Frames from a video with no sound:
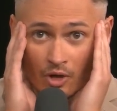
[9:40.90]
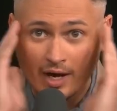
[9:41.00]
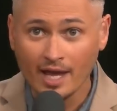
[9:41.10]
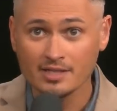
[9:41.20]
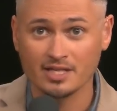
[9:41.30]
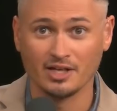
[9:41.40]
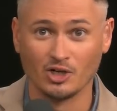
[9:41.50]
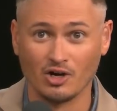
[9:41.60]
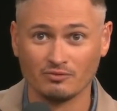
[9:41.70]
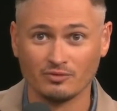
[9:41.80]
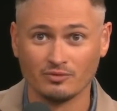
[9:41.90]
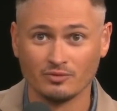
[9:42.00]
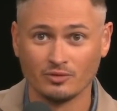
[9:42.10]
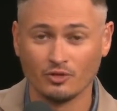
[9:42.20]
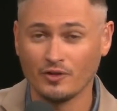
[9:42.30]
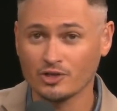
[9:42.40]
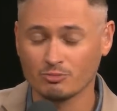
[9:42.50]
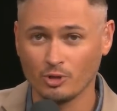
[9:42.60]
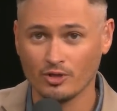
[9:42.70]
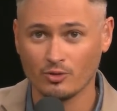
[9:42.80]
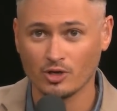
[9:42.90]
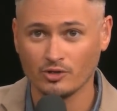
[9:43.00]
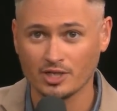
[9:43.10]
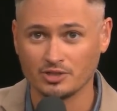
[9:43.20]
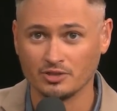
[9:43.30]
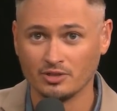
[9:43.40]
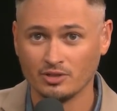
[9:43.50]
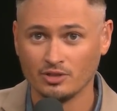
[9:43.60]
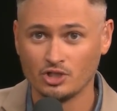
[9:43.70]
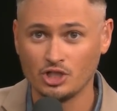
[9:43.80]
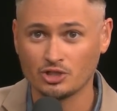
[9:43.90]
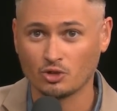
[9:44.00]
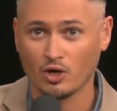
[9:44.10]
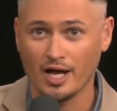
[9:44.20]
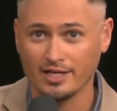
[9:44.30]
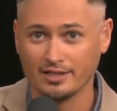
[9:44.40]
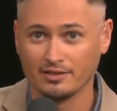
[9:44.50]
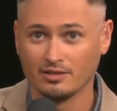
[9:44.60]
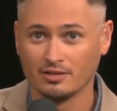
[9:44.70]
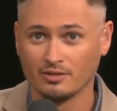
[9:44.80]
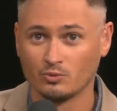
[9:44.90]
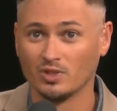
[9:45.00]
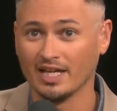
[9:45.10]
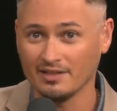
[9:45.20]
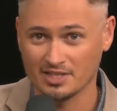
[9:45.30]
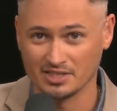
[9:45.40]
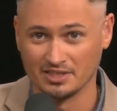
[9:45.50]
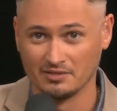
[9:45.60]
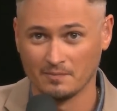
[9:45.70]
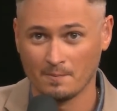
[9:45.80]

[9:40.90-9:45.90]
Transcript: Her hand is hanging off. Her fingers are pointing in the wrong direction. She's crying relentlessly.